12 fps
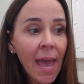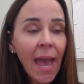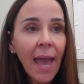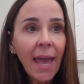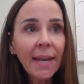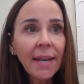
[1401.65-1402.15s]

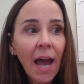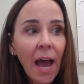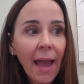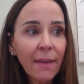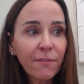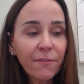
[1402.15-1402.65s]
And
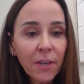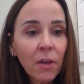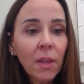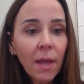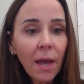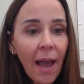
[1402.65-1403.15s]
I
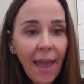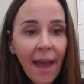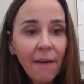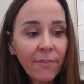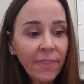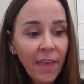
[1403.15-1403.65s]
feel I
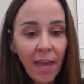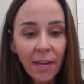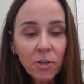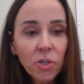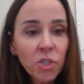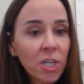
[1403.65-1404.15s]
have the
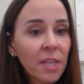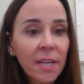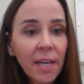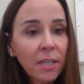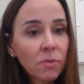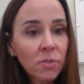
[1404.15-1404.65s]
energy that
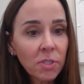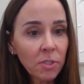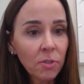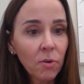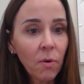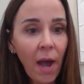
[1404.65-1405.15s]
I used
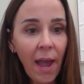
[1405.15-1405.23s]
to.